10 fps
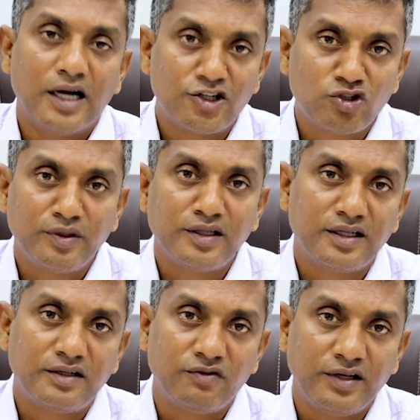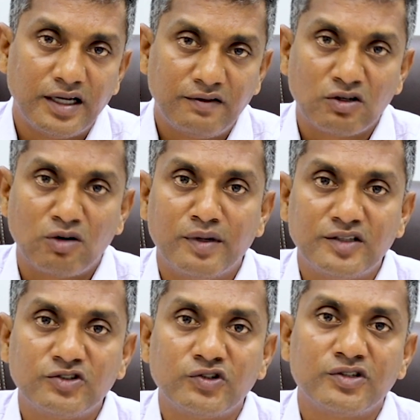Assuming that we have a
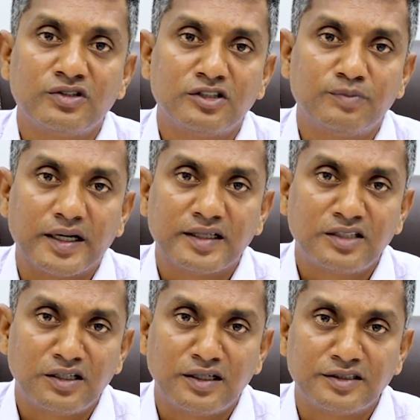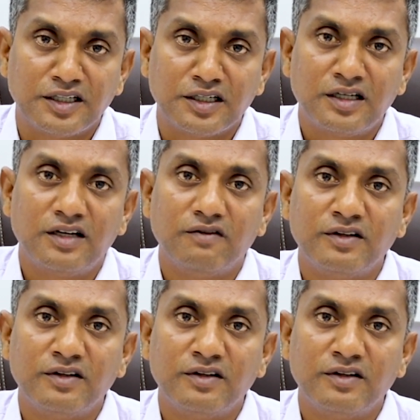combat situation as Pakistan or China,